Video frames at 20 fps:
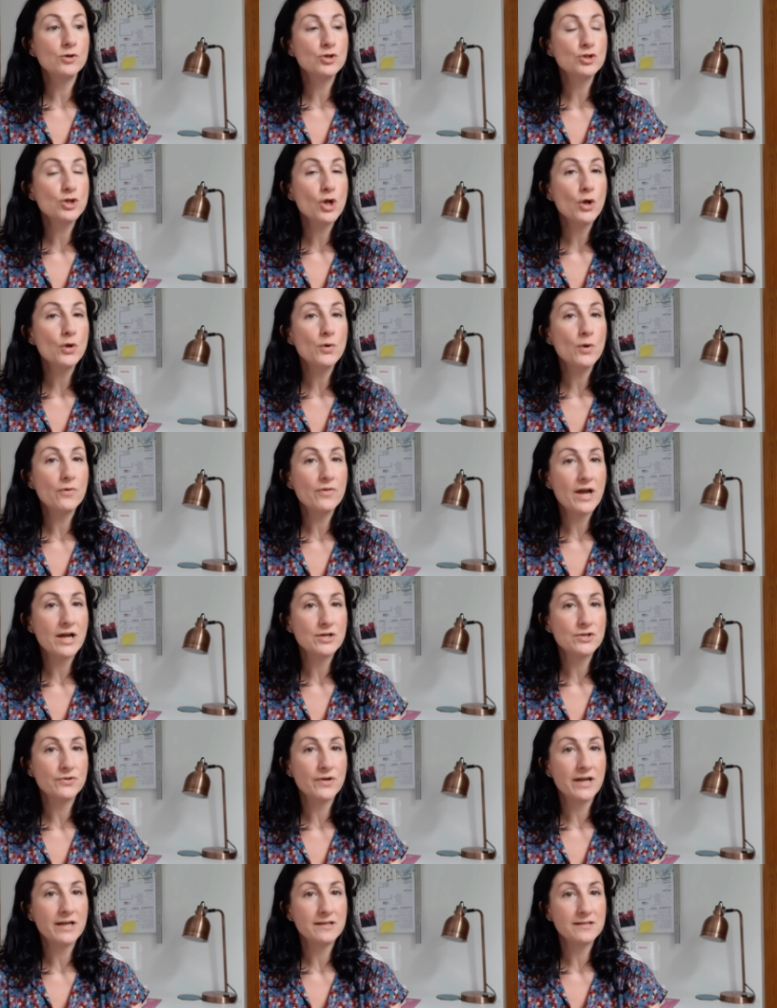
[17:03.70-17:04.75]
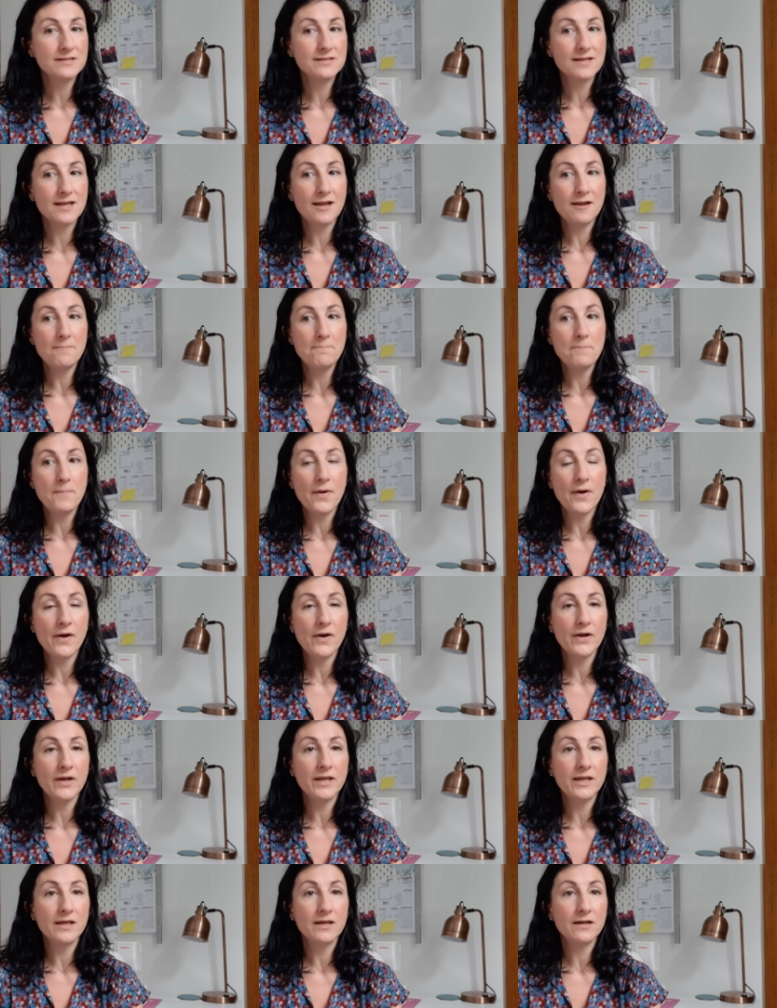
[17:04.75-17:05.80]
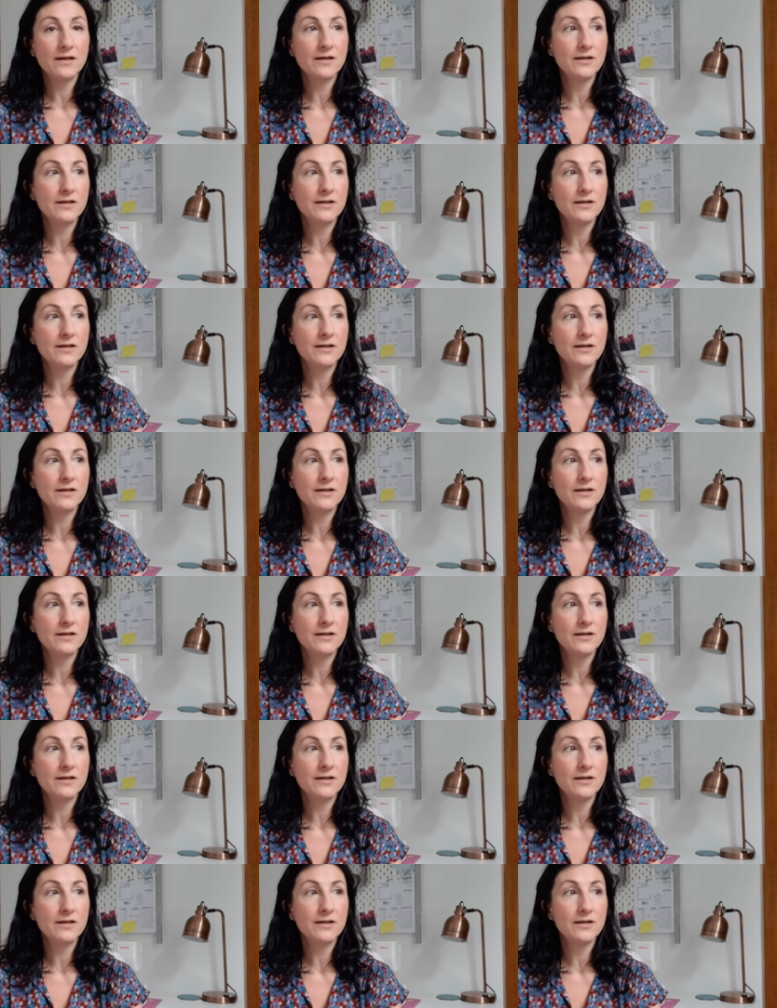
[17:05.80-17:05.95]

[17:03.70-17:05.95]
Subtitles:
show you that dress in my